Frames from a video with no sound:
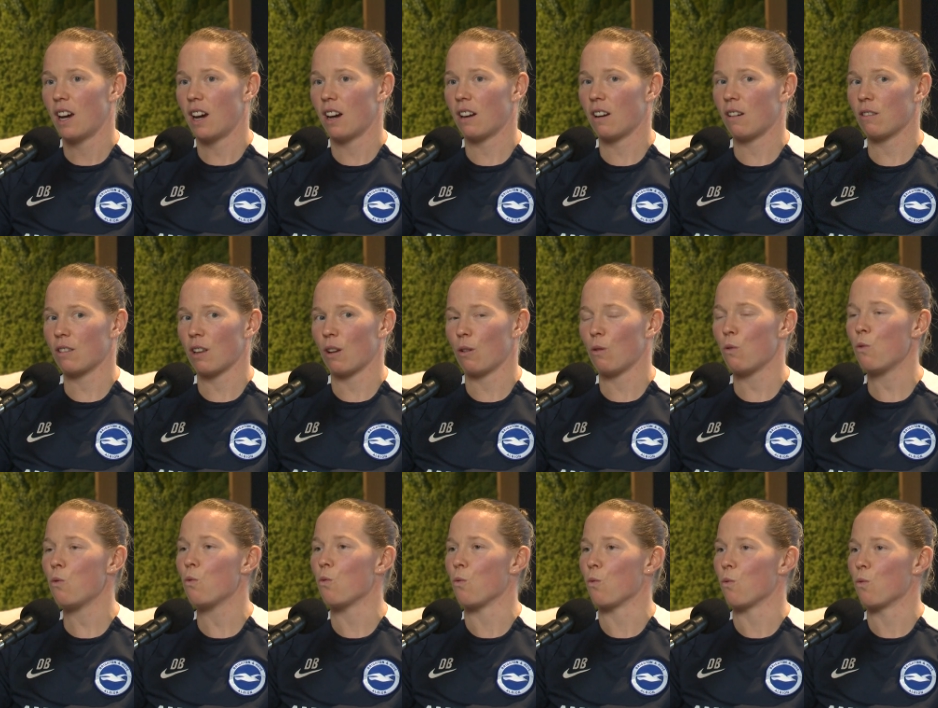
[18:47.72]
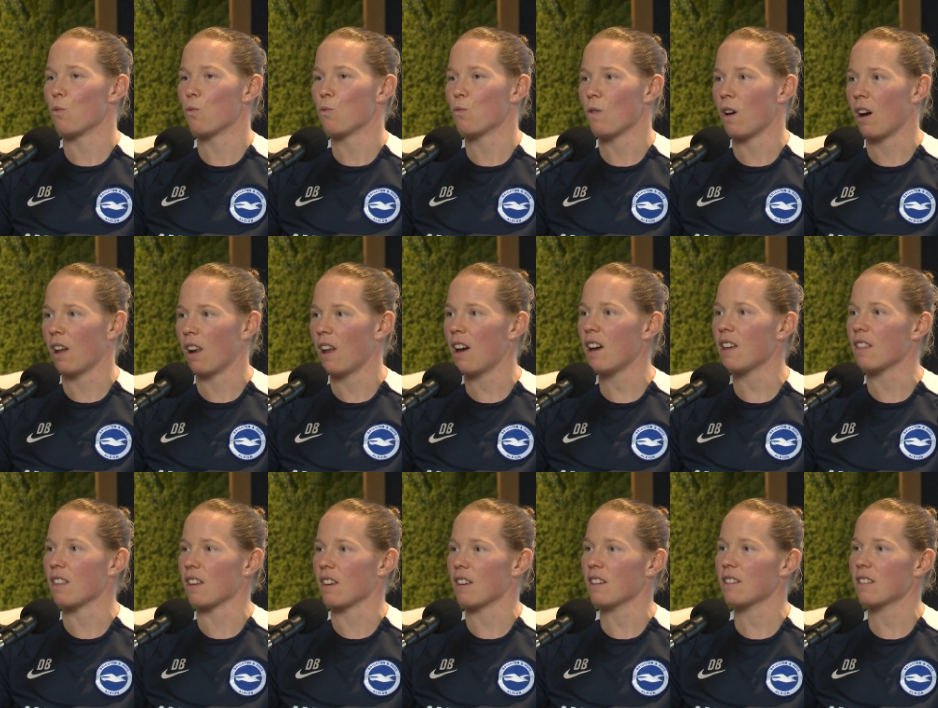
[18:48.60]
and I was like, oh, I
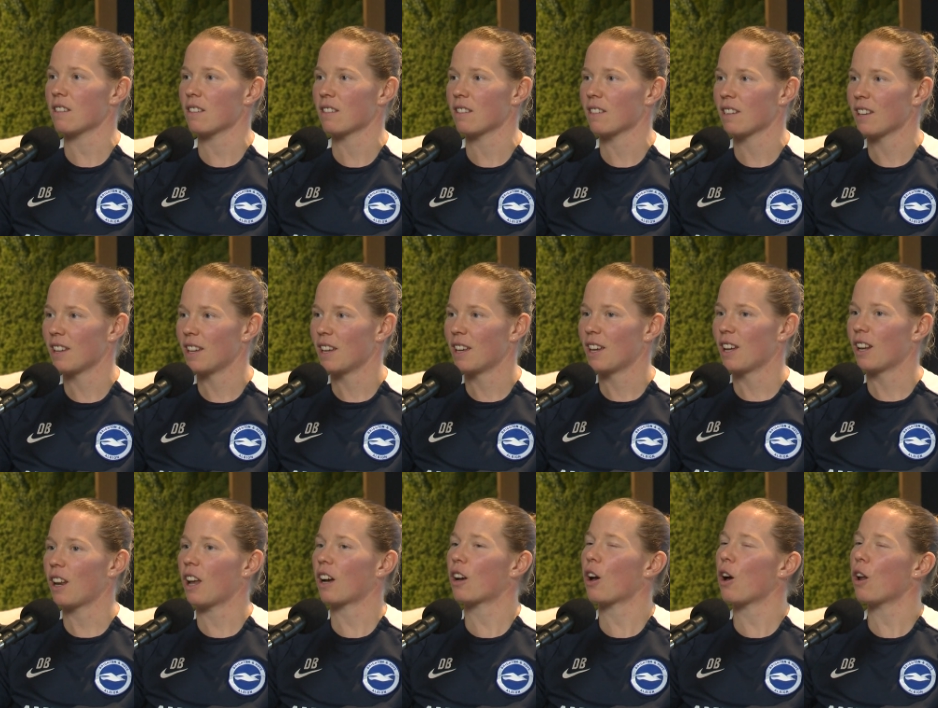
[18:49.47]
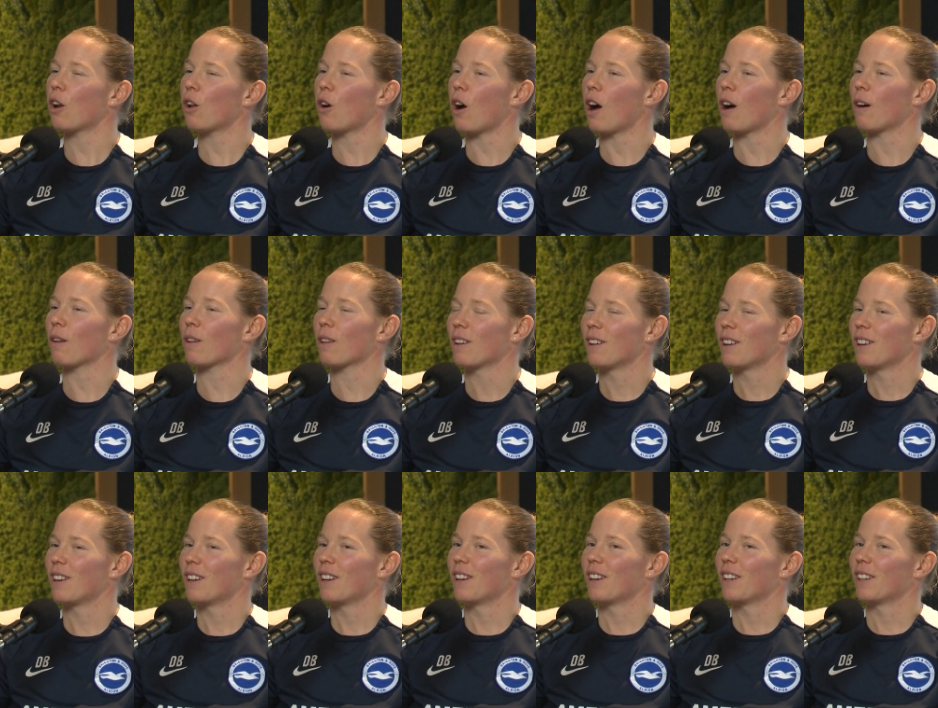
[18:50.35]
like this, like
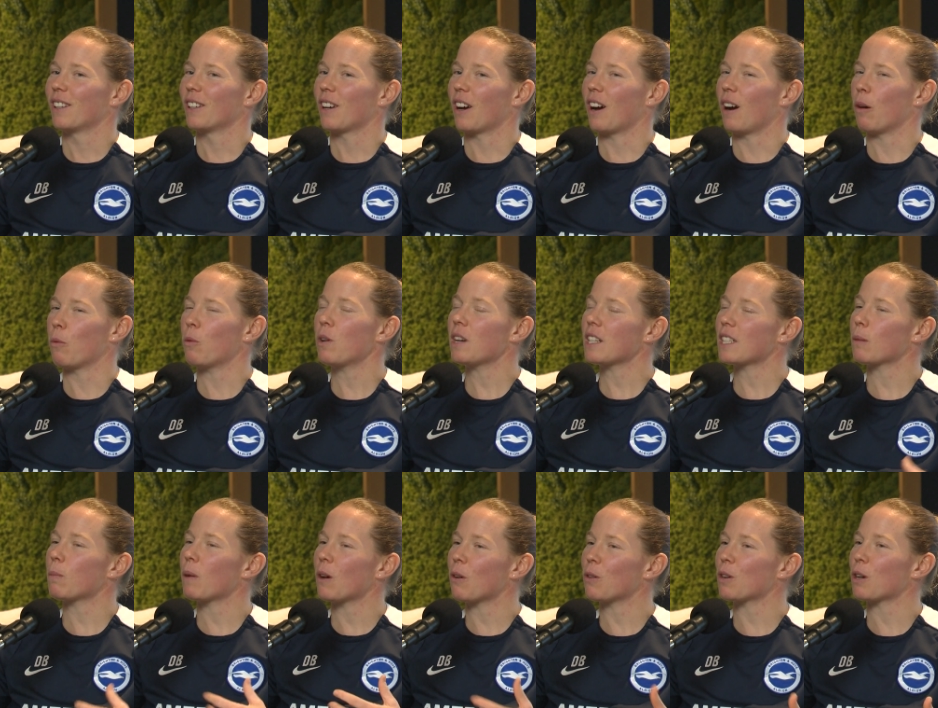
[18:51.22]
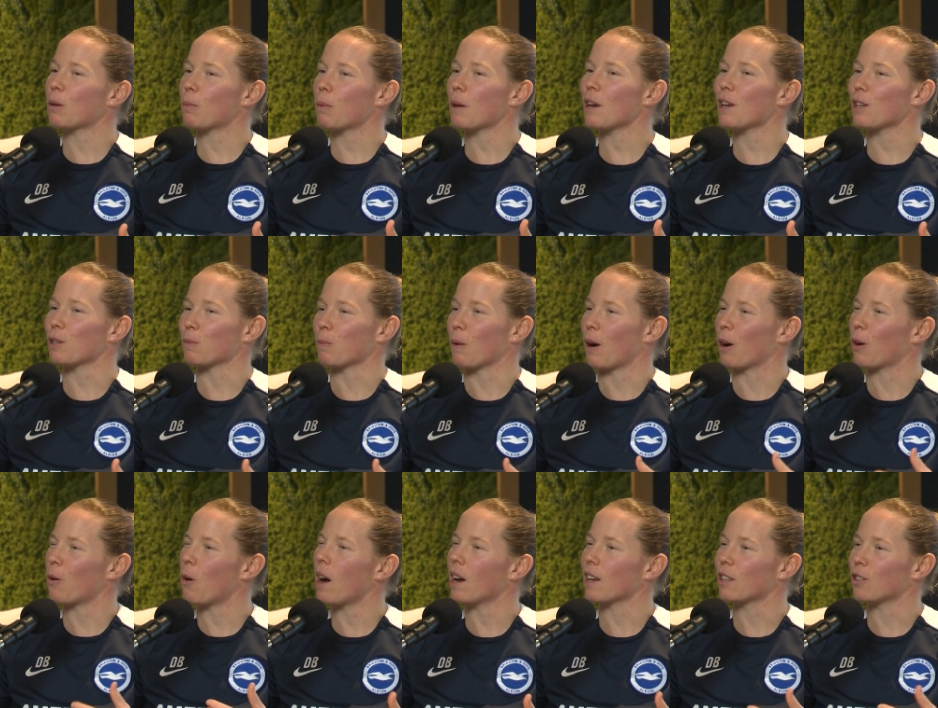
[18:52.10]
I wanted to be on the pitch, but I
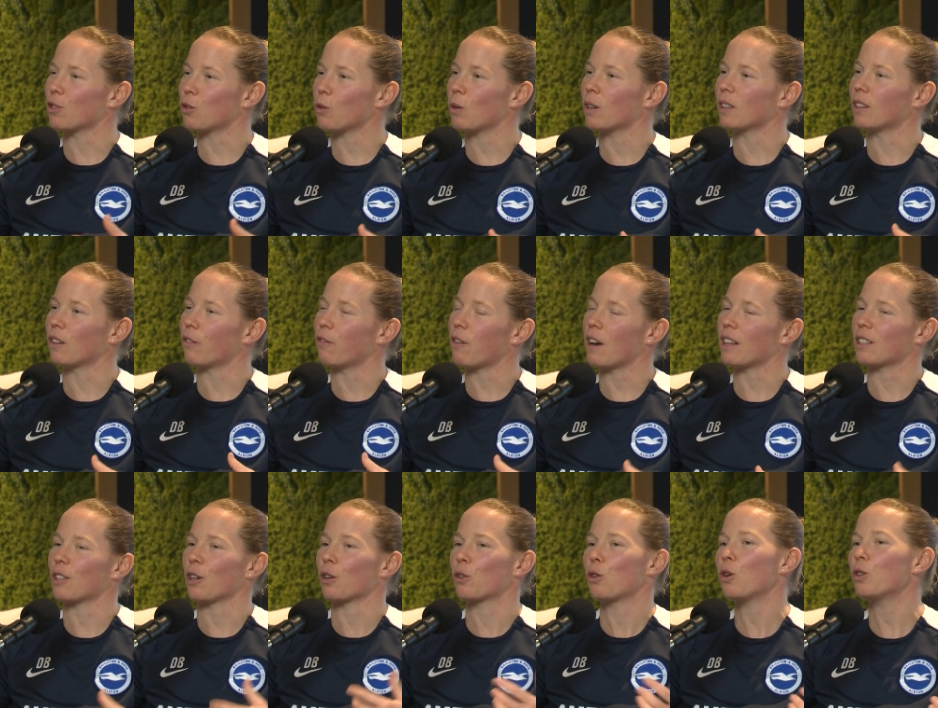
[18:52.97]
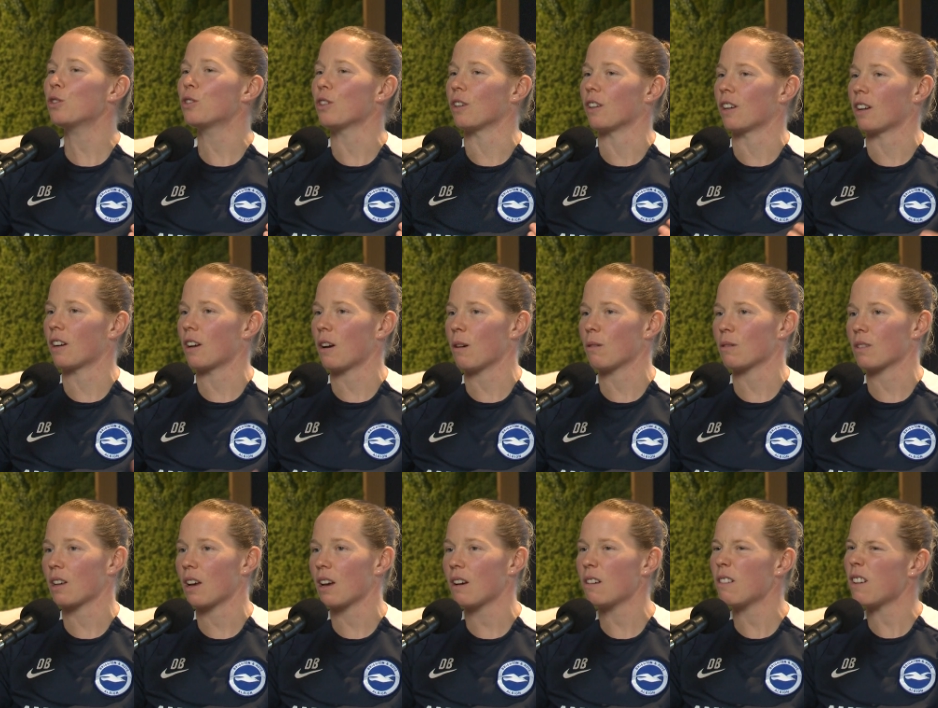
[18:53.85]
quite enjoyed the fact I couldn't. And I
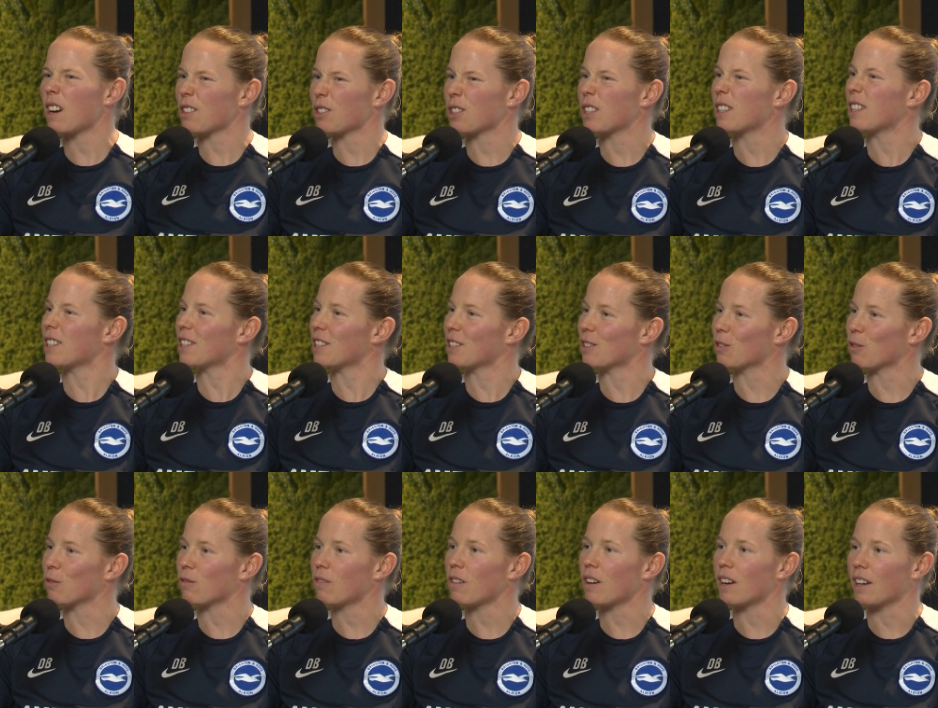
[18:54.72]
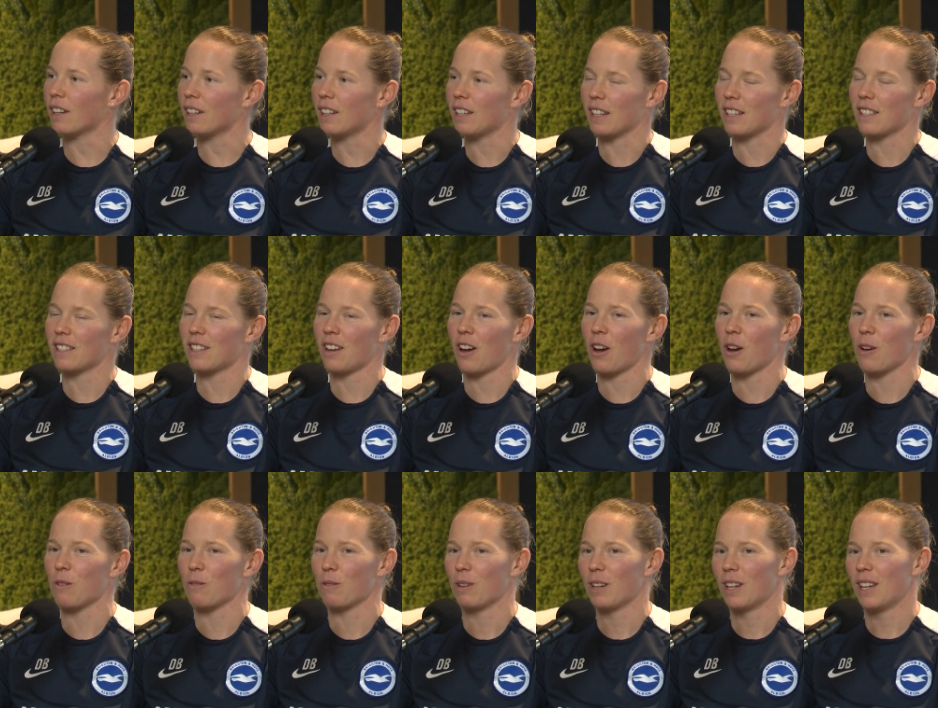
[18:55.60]
was like, oh, actually, this is all right, isn't it?
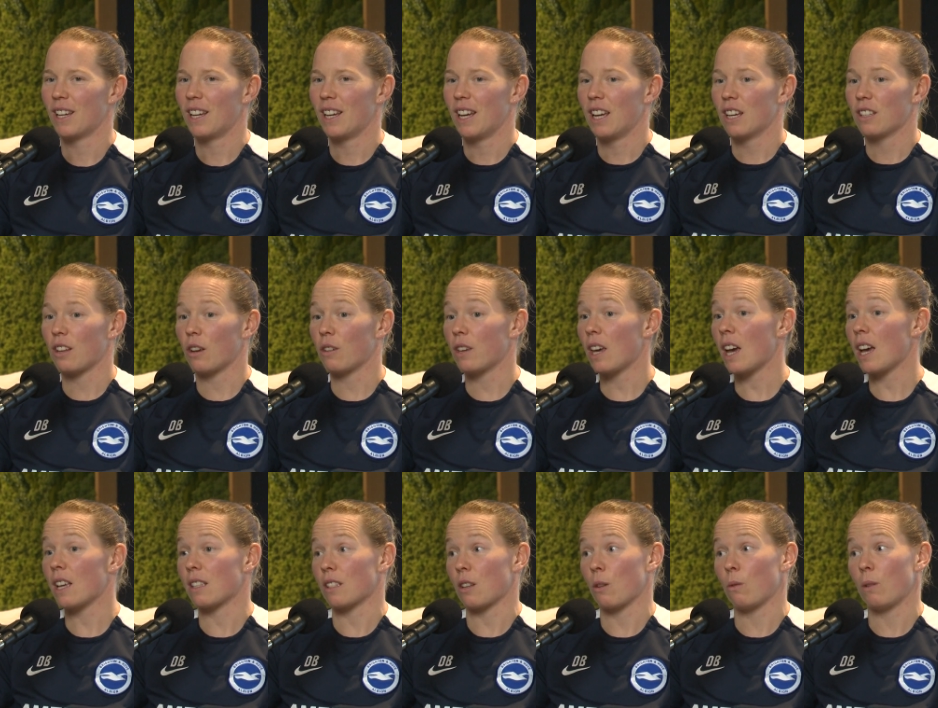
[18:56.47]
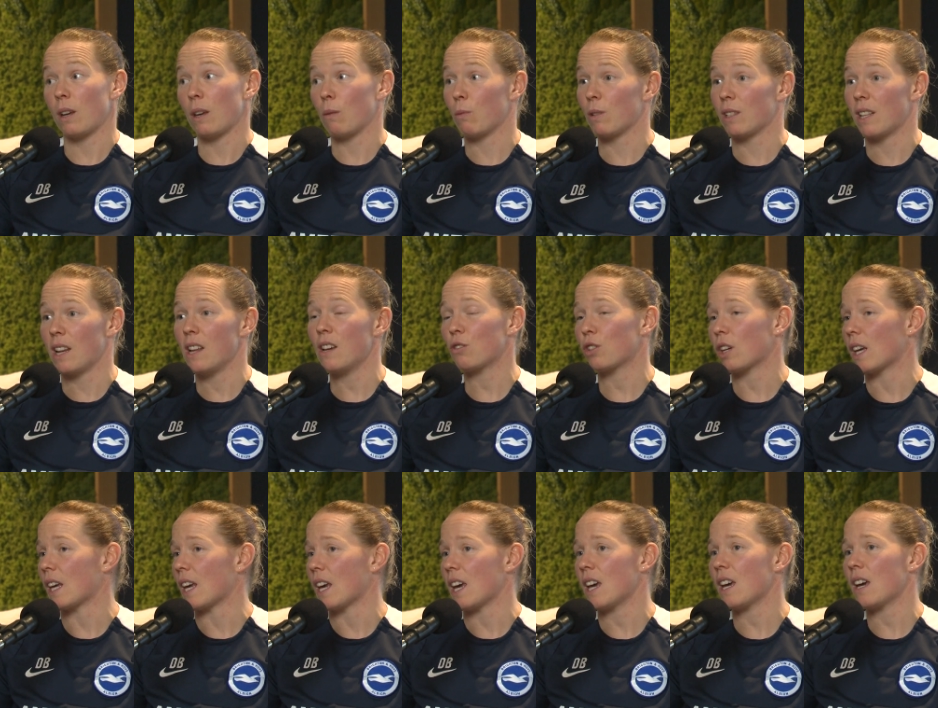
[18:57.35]
So it was
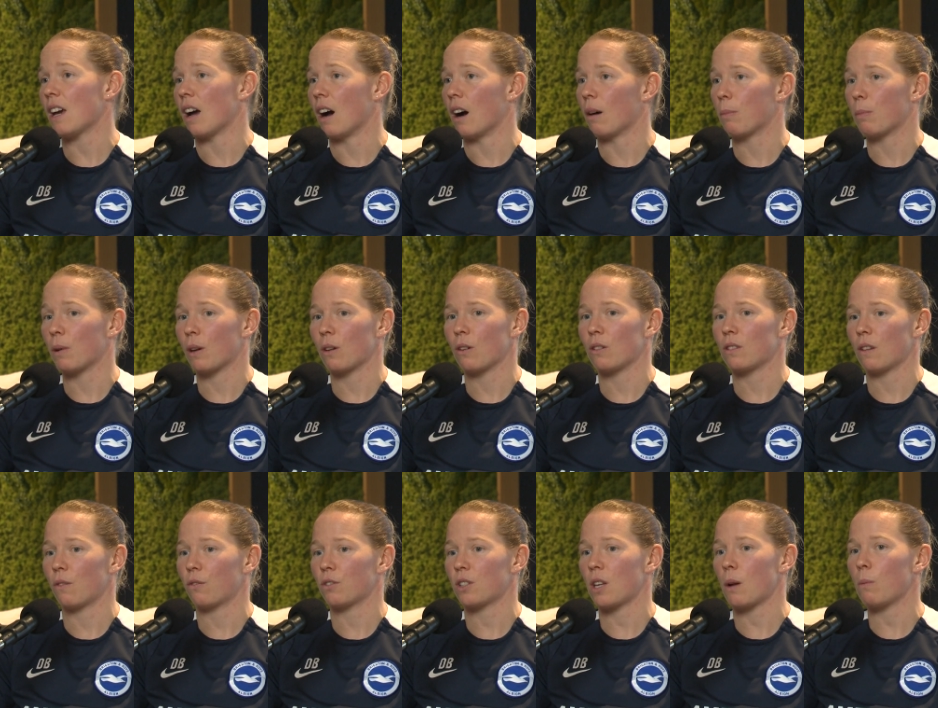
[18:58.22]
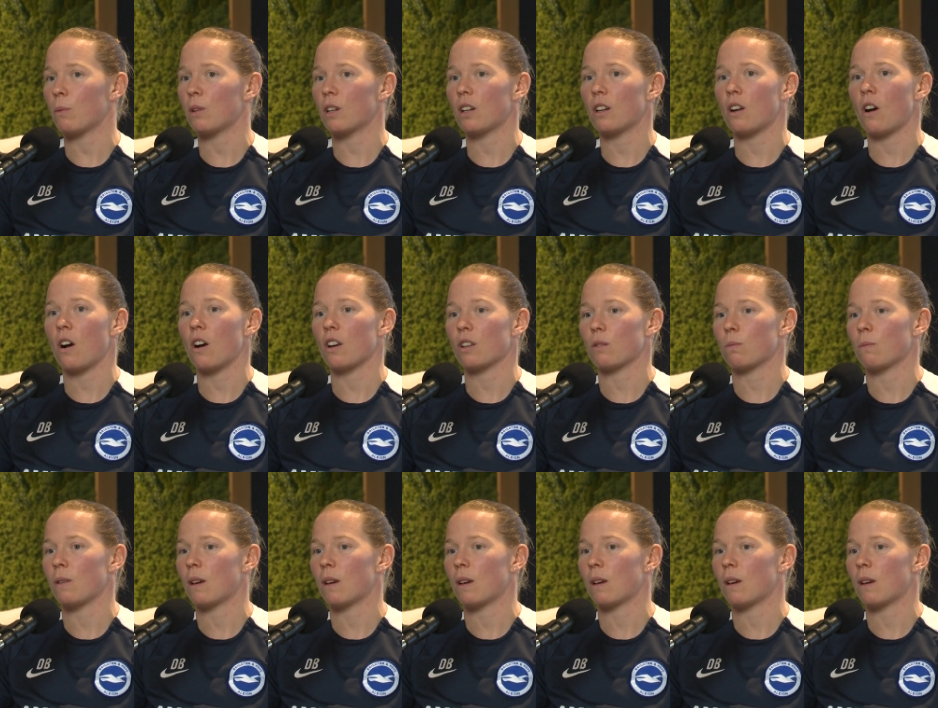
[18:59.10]
literally here, because if someone had asked